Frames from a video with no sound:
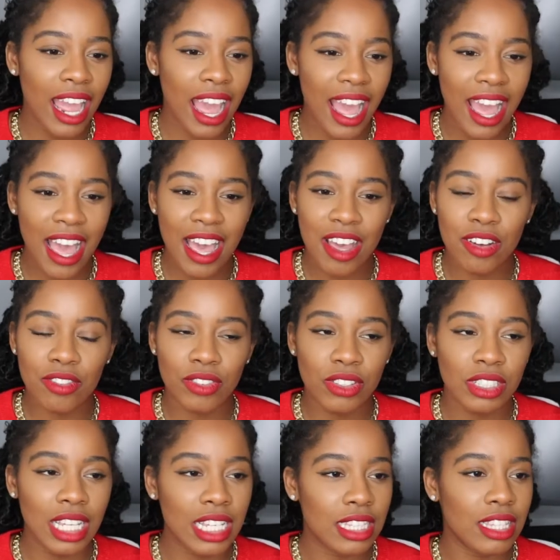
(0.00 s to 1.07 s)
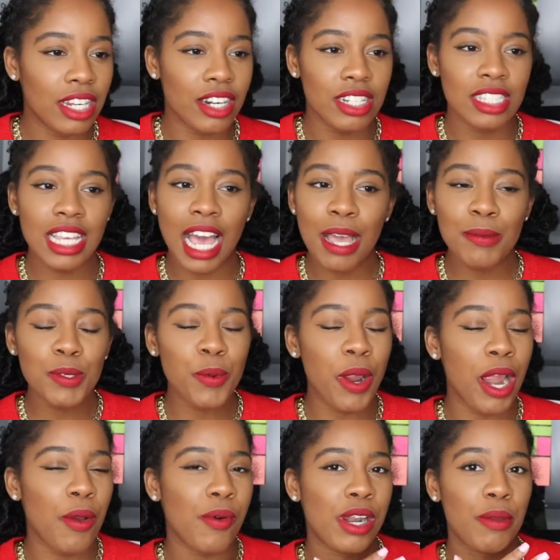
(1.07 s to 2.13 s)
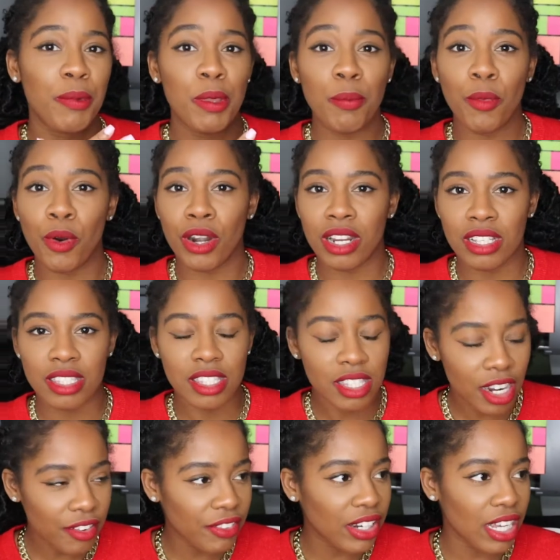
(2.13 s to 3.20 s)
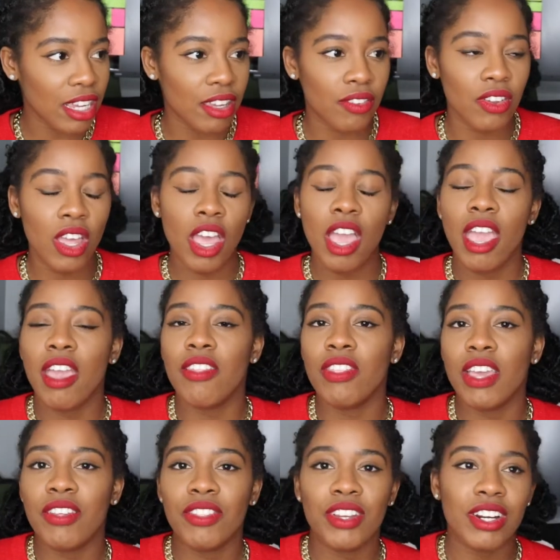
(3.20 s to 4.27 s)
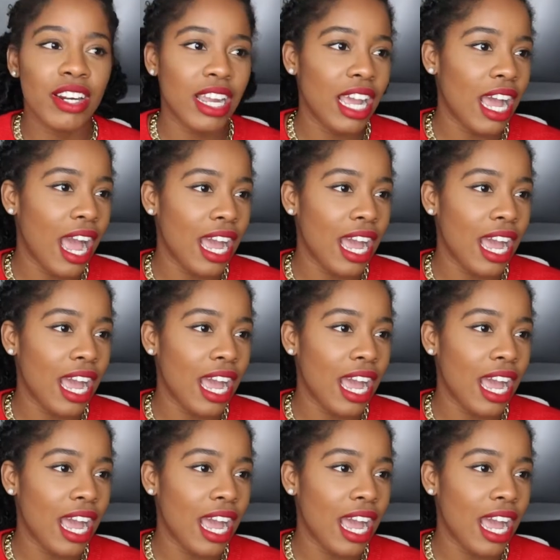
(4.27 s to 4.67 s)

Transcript: have, like, there are times where I want to be more conservative, and then there are